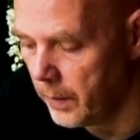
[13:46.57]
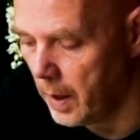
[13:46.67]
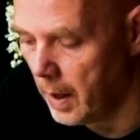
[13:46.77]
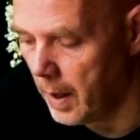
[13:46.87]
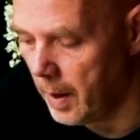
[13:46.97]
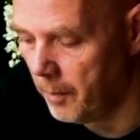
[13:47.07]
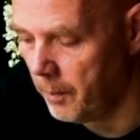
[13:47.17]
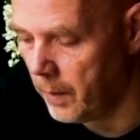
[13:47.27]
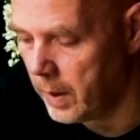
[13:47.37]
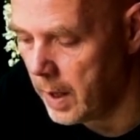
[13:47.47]

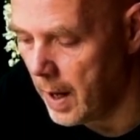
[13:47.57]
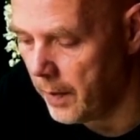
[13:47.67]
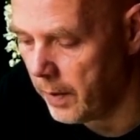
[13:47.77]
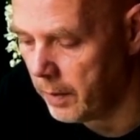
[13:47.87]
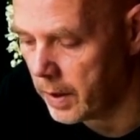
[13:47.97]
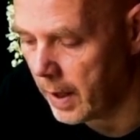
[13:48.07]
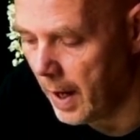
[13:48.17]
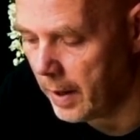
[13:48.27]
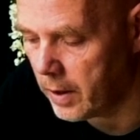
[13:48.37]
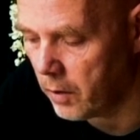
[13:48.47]
Yeah, there is a
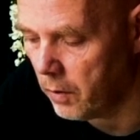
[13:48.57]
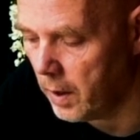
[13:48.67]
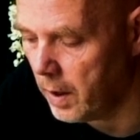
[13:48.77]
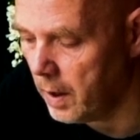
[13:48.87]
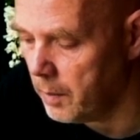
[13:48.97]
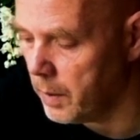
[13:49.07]
category,